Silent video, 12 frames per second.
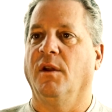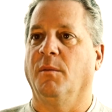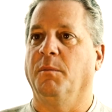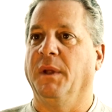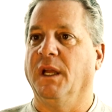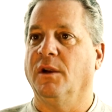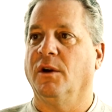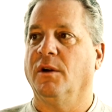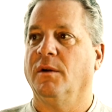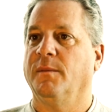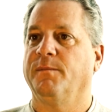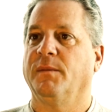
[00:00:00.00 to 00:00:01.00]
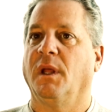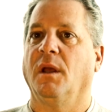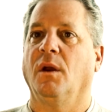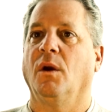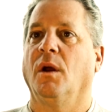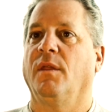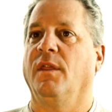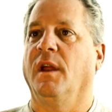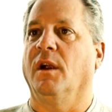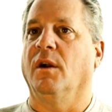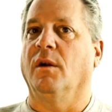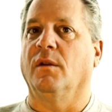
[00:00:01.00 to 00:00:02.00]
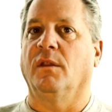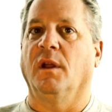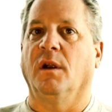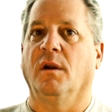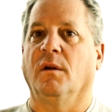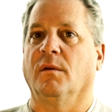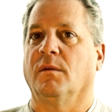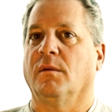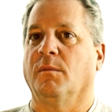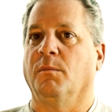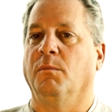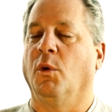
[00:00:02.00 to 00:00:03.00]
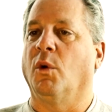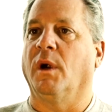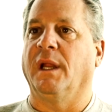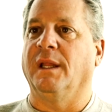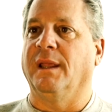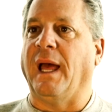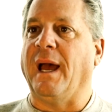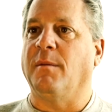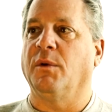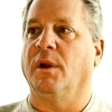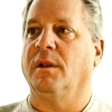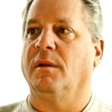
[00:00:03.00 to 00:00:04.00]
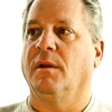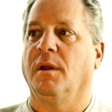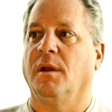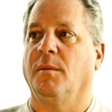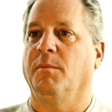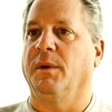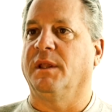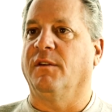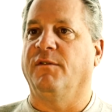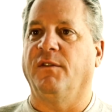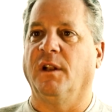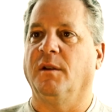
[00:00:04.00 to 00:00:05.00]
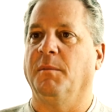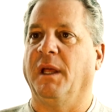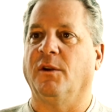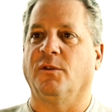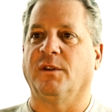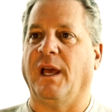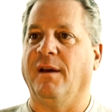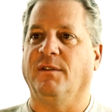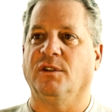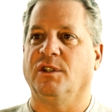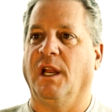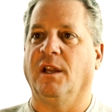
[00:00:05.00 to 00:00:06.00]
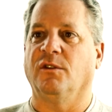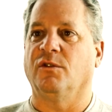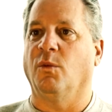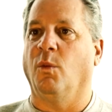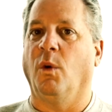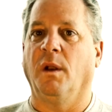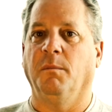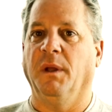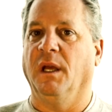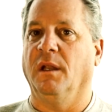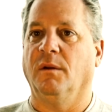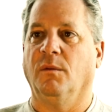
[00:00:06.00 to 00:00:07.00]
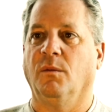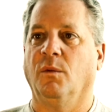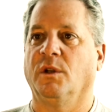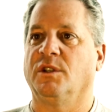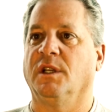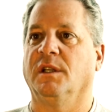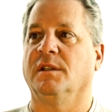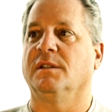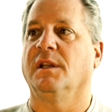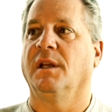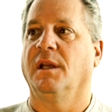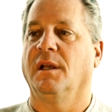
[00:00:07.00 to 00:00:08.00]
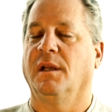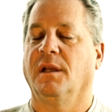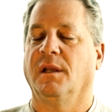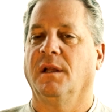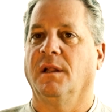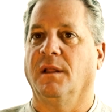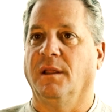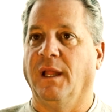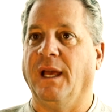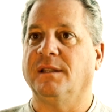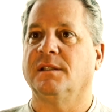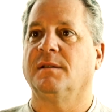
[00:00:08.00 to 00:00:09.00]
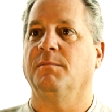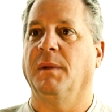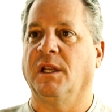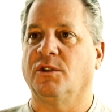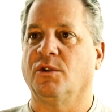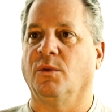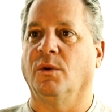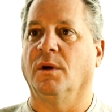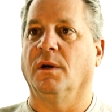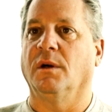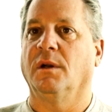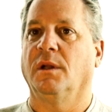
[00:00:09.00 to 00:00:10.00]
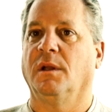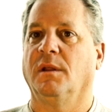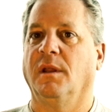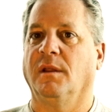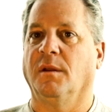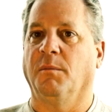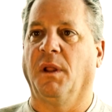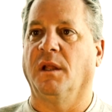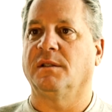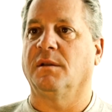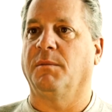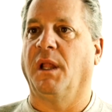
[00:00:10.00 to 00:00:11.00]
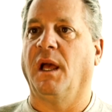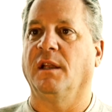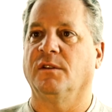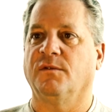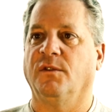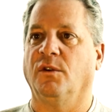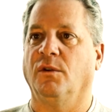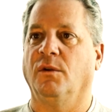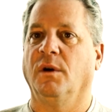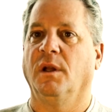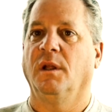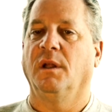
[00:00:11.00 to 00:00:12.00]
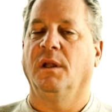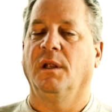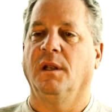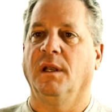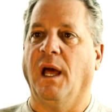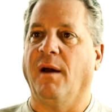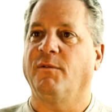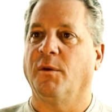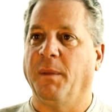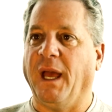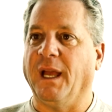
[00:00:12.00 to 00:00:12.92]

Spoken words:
They're bigger, they're more elaborate, but the fundamentals haven't changed one bit, which is, let's make sure that the blood supply is full, not for